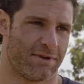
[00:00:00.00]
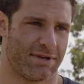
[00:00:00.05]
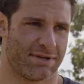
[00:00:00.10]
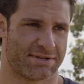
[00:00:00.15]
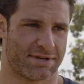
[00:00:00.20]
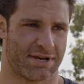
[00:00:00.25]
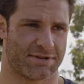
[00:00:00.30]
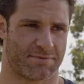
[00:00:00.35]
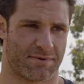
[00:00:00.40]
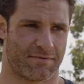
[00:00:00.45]
de
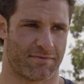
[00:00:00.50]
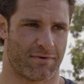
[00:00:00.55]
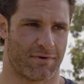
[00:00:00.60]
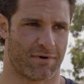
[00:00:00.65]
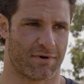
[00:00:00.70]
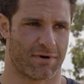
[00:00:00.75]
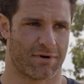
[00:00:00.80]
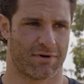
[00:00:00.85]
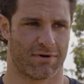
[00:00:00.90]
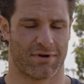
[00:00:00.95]
ces gars
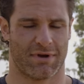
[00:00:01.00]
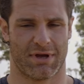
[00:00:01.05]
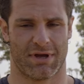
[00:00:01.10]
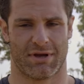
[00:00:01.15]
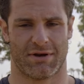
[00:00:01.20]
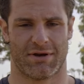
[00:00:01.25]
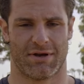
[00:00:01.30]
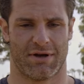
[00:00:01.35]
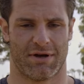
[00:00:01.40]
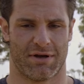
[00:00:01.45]
avant.
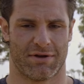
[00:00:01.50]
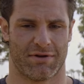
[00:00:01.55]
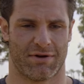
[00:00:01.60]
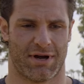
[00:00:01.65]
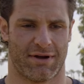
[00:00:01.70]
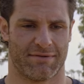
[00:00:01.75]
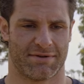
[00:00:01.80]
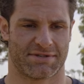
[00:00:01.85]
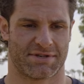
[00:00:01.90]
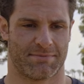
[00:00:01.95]
Et, you know,
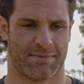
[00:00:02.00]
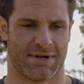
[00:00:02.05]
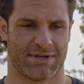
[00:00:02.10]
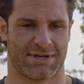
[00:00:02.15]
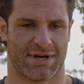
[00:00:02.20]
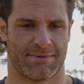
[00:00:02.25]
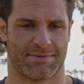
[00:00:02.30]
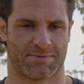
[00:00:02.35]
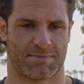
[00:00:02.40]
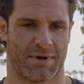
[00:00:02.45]
obviously, my
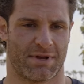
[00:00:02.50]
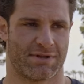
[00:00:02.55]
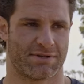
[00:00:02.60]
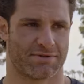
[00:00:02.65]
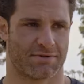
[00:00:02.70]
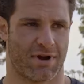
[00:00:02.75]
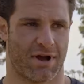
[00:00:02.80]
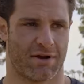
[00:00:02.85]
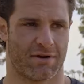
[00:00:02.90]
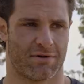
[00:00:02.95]
time spent in
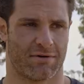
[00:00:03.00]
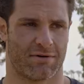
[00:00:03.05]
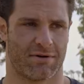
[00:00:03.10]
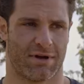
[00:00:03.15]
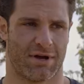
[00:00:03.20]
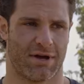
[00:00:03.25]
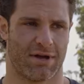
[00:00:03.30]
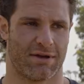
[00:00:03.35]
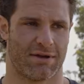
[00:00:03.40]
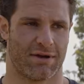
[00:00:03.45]
Toronto,
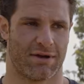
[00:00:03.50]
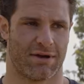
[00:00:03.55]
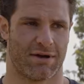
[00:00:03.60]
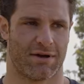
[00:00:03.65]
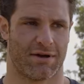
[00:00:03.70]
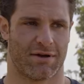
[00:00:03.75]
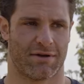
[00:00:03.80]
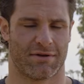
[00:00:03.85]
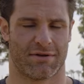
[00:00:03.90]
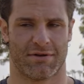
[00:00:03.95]
I,
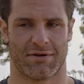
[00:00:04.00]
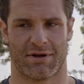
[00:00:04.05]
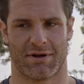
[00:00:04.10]
you